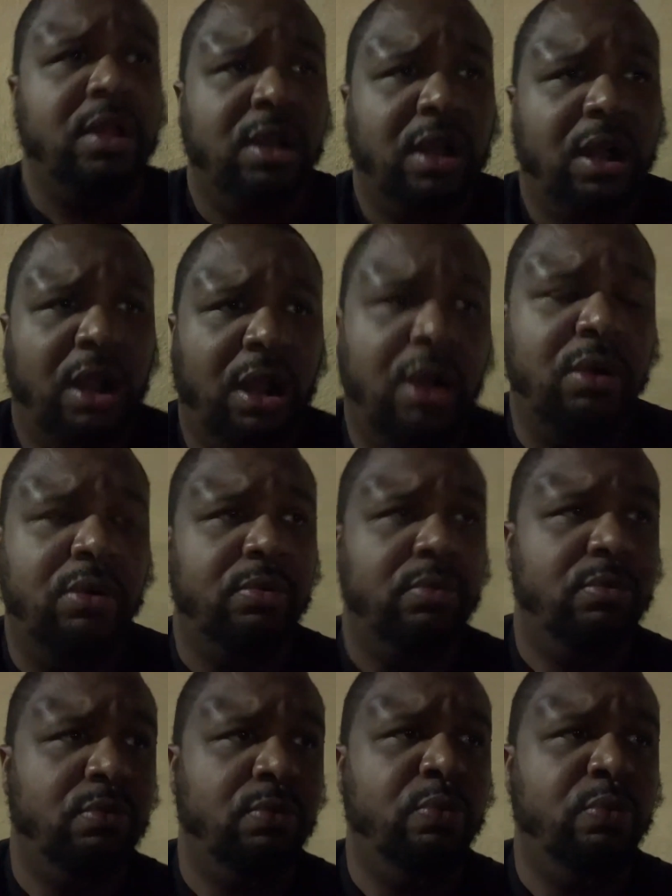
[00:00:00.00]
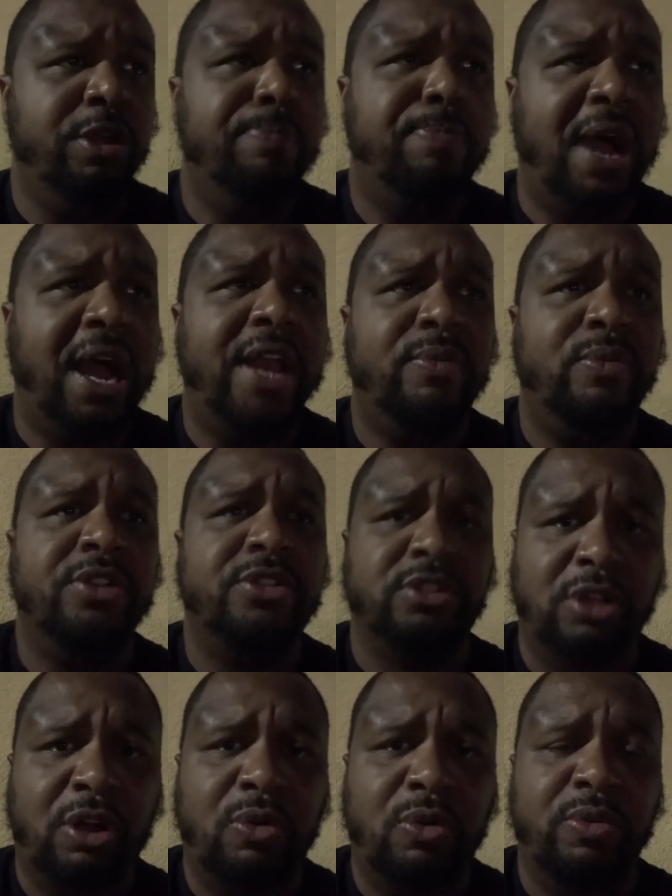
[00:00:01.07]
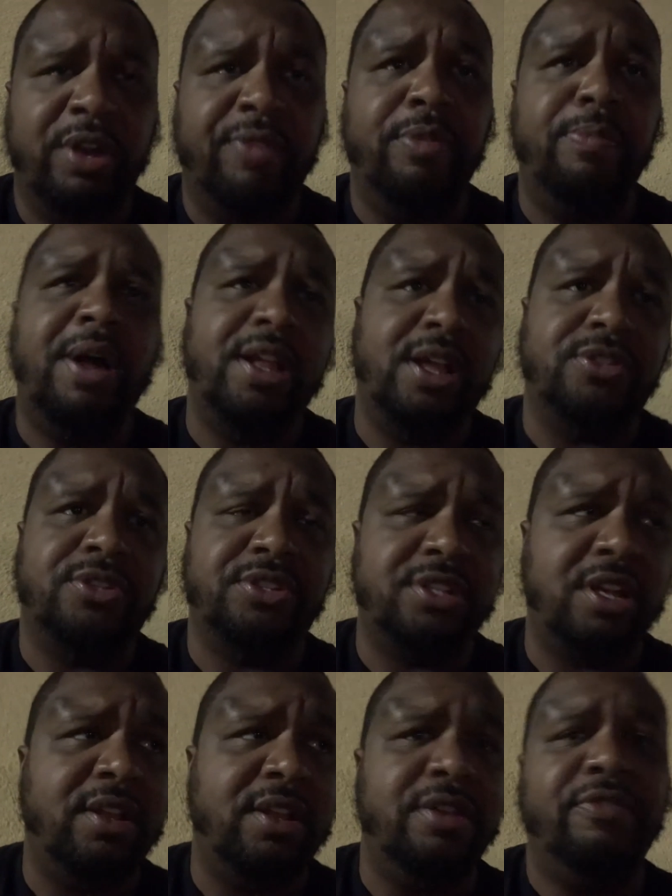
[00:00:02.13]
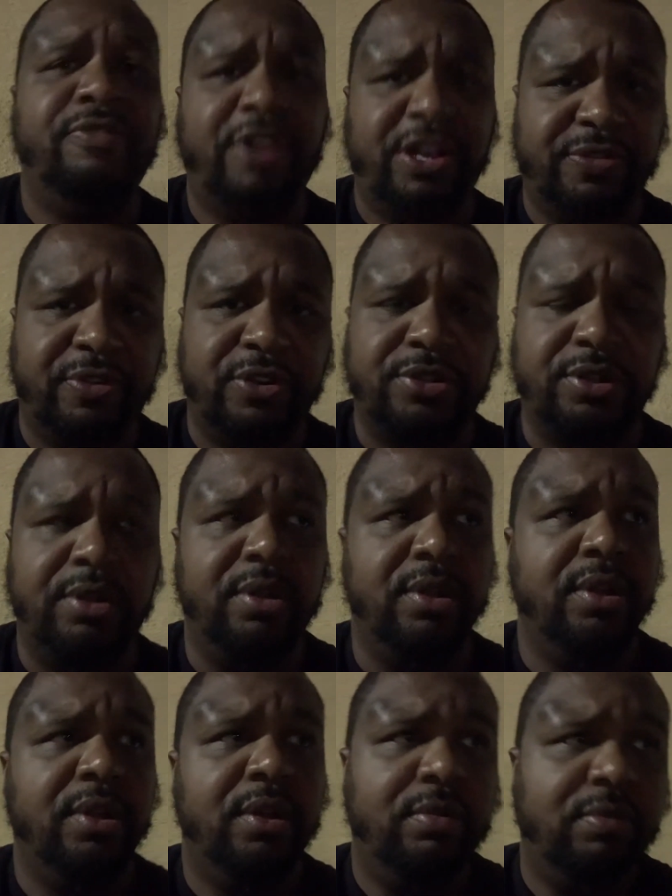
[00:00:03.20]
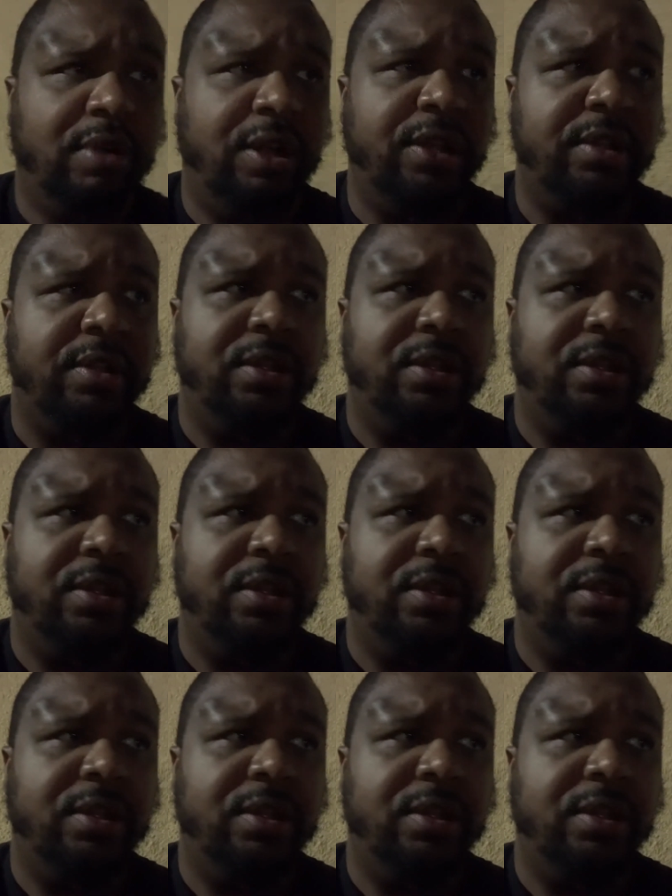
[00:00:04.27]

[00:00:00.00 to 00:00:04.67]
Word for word: Uh, we buy when it's low, when everybody else is selling, and vice versa, right?